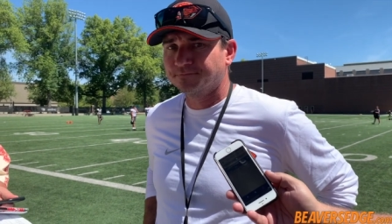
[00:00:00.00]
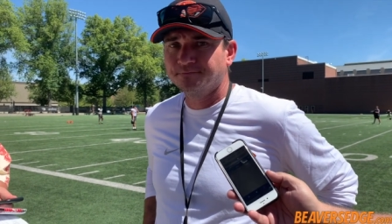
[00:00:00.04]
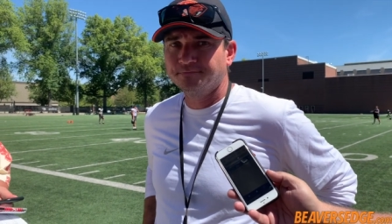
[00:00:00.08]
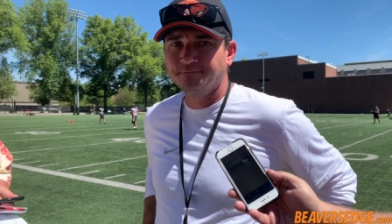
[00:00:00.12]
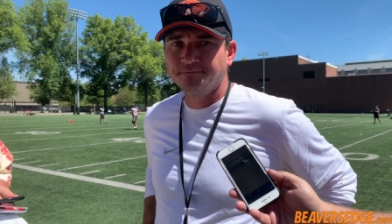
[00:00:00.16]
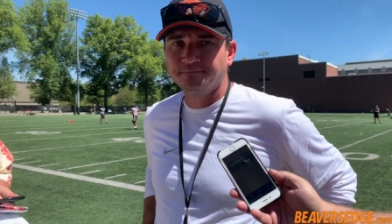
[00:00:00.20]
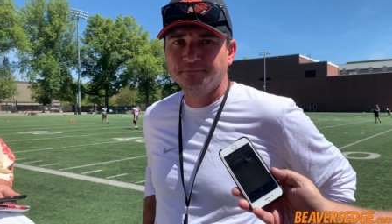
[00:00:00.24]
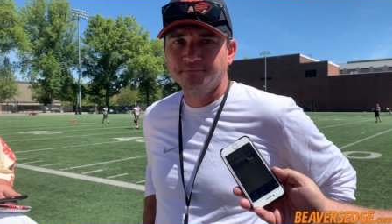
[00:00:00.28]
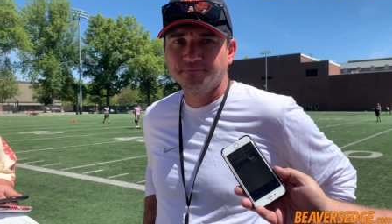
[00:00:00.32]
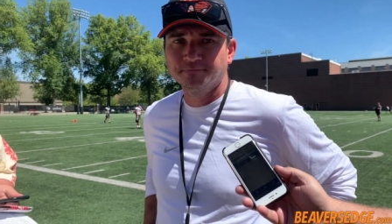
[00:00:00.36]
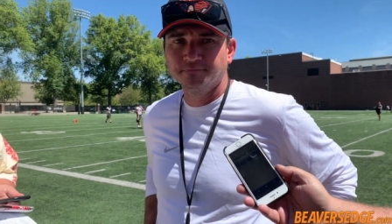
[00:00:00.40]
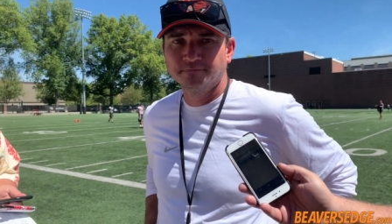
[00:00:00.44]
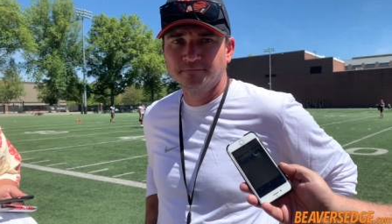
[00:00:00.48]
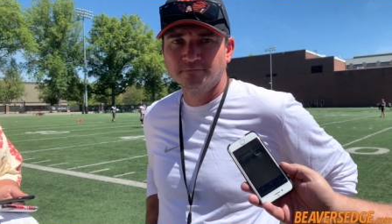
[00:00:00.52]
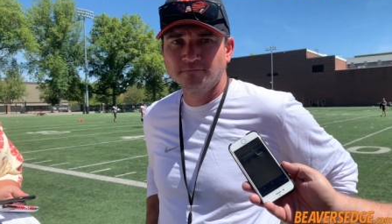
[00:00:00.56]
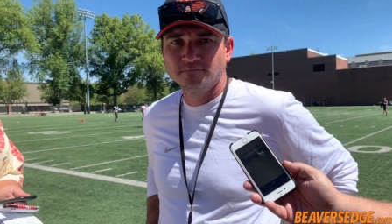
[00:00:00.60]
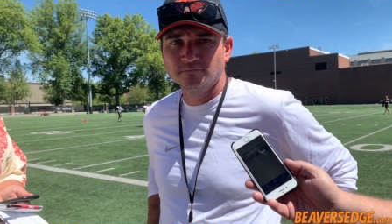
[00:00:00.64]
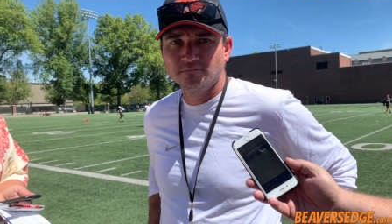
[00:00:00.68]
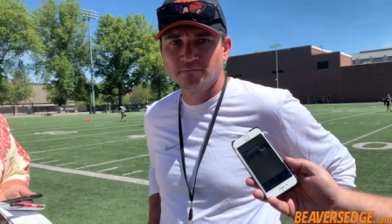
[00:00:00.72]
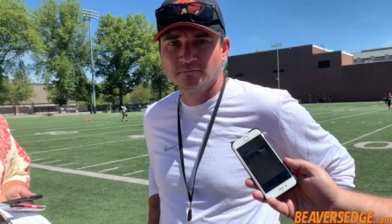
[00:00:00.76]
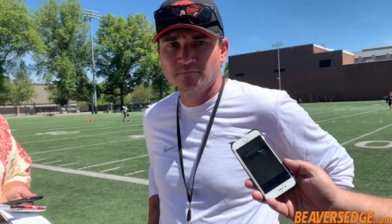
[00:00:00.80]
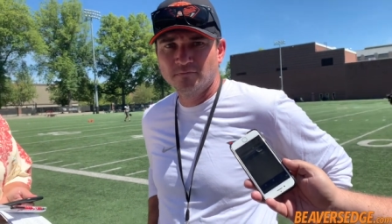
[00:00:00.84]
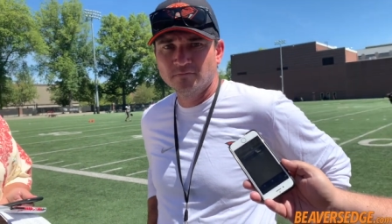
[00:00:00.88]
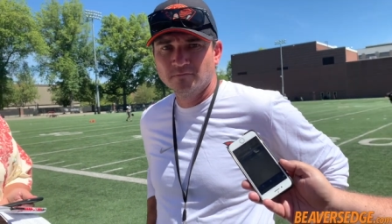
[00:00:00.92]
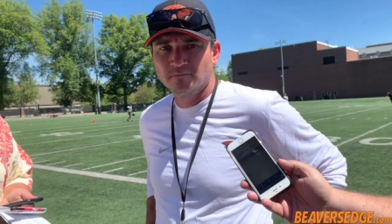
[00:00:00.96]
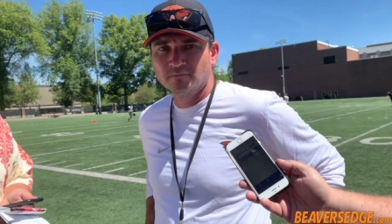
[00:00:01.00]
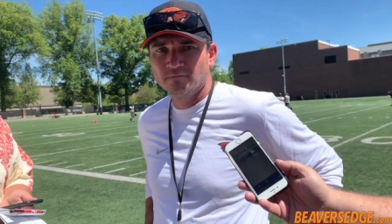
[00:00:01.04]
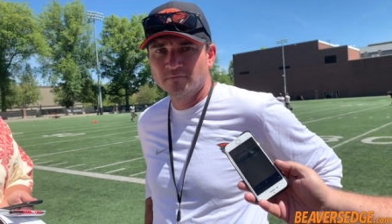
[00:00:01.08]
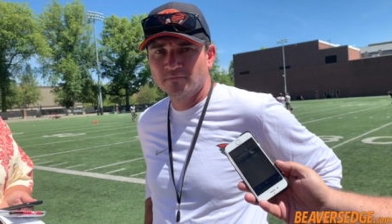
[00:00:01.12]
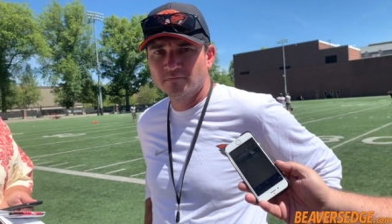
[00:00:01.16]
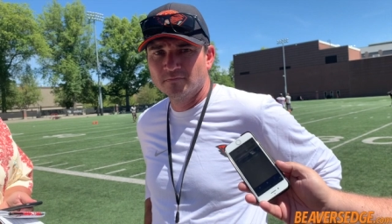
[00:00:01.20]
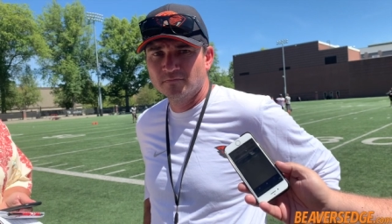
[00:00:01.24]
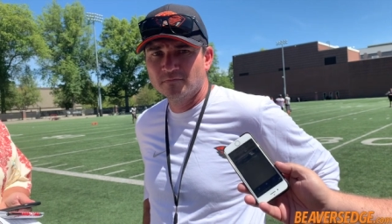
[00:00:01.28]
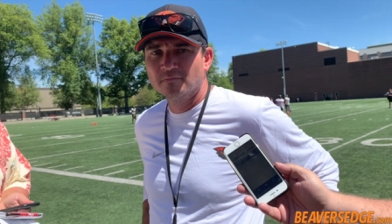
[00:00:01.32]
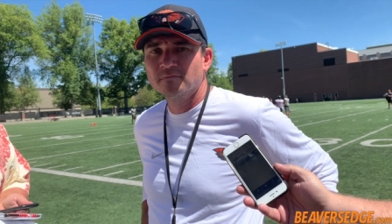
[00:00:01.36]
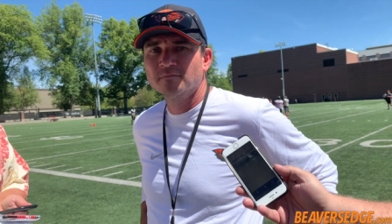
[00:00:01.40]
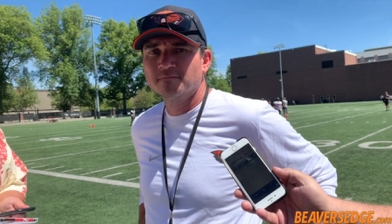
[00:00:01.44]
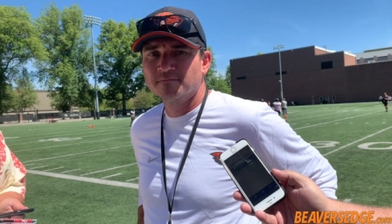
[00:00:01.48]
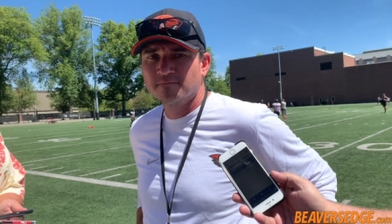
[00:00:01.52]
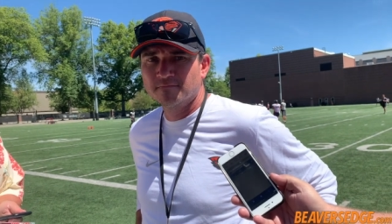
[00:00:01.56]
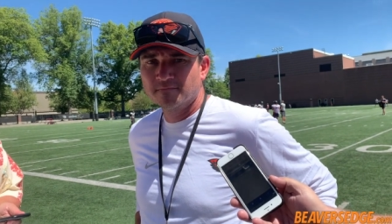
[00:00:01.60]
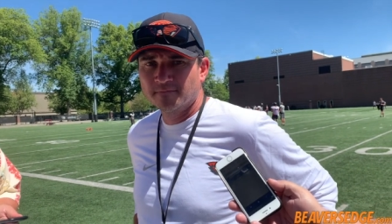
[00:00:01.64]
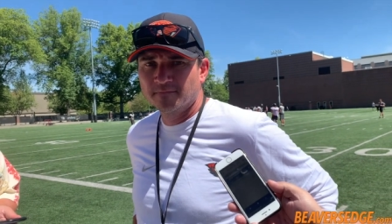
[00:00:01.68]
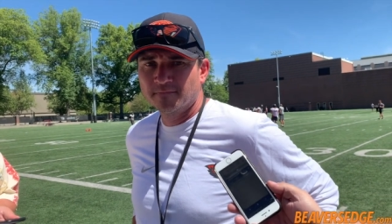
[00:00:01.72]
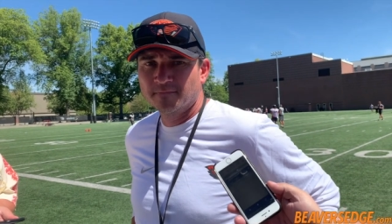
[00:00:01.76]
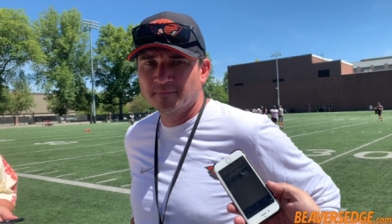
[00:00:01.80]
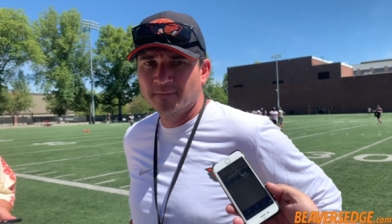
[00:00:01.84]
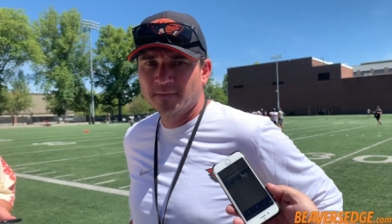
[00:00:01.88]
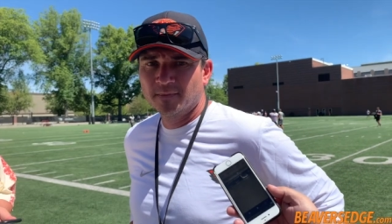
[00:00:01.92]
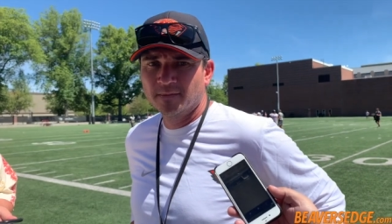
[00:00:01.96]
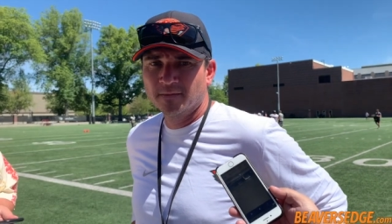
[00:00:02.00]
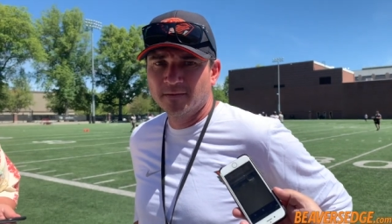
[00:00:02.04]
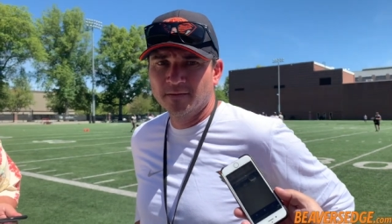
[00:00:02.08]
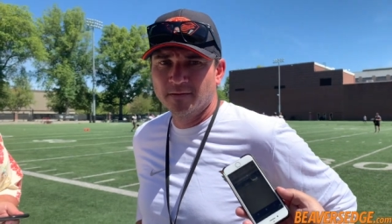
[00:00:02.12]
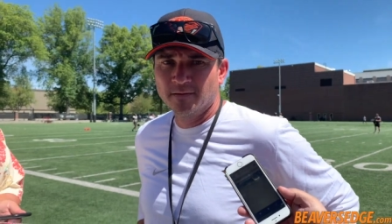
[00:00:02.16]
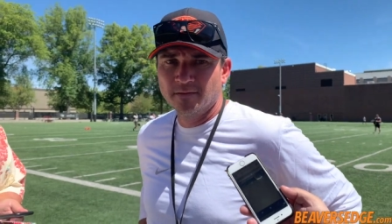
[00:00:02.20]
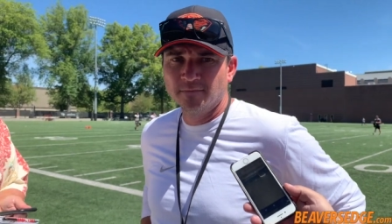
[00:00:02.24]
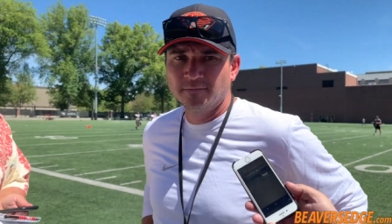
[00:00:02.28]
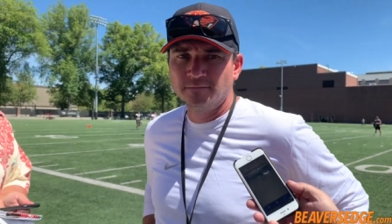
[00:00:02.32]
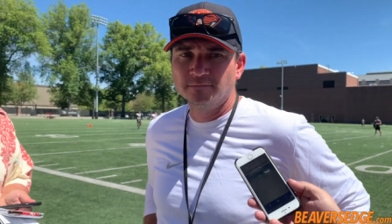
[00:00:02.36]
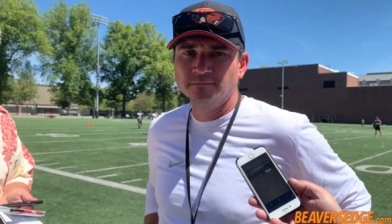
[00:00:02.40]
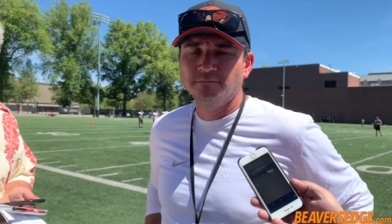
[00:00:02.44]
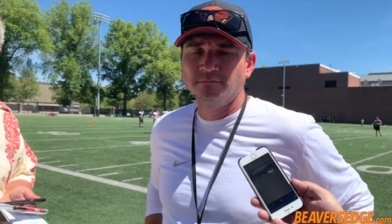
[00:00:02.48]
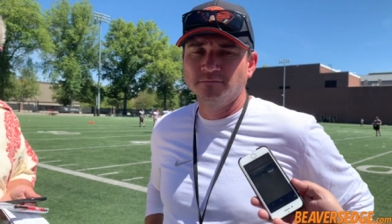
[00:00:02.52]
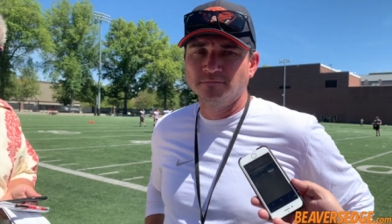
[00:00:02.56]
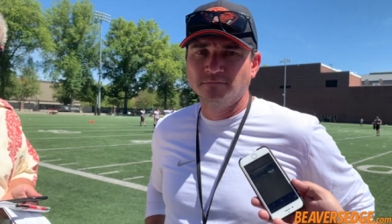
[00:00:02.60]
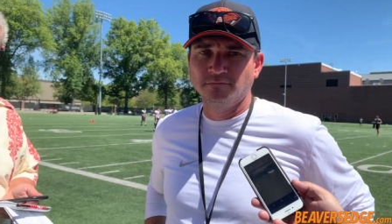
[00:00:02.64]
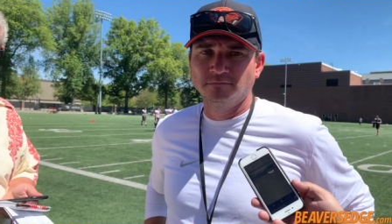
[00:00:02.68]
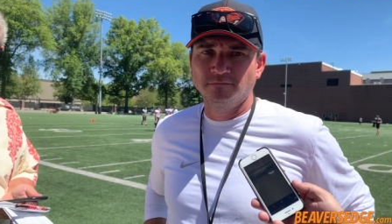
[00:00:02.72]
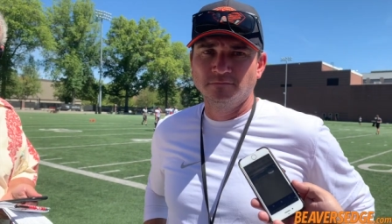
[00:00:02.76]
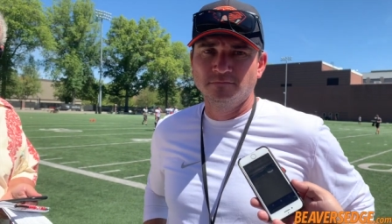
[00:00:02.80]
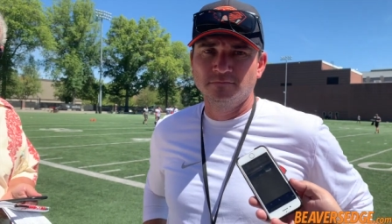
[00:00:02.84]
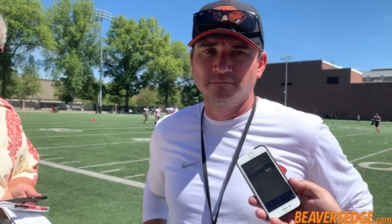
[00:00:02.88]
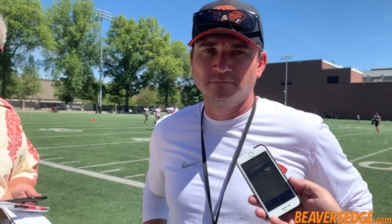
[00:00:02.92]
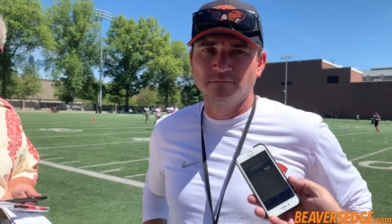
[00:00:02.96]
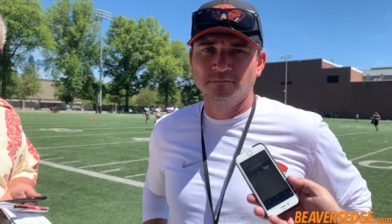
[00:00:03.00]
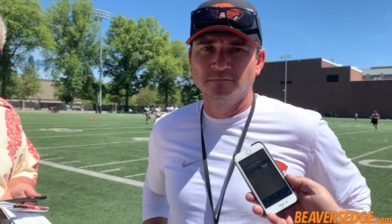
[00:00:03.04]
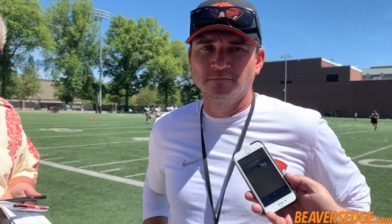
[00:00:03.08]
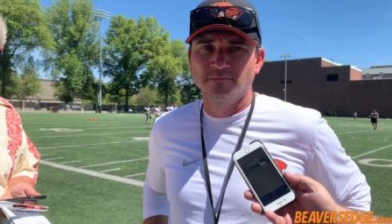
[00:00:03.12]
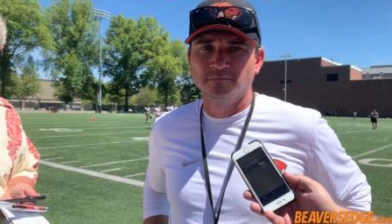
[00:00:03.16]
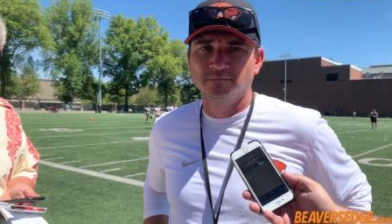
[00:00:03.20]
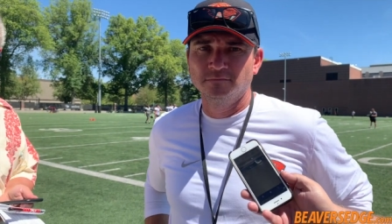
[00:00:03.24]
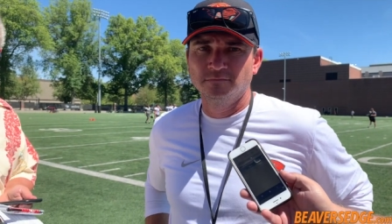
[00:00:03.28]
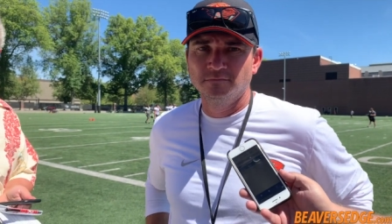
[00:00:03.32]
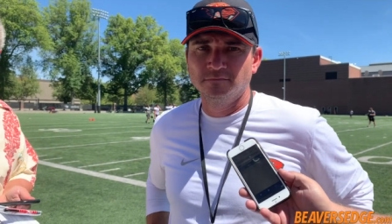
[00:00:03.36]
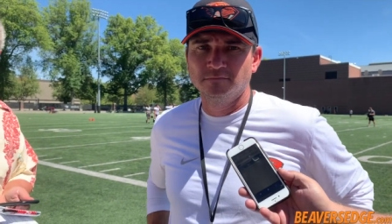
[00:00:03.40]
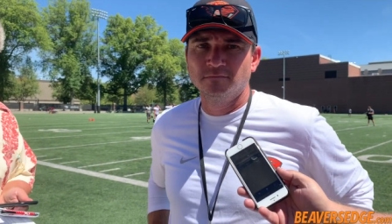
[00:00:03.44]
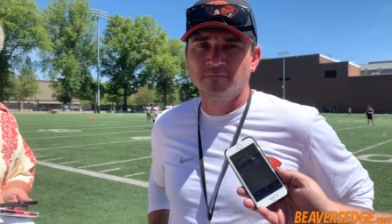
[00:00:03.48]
looked pretty sharp. Uh, uh, Noyer looked pretty sharp out there today.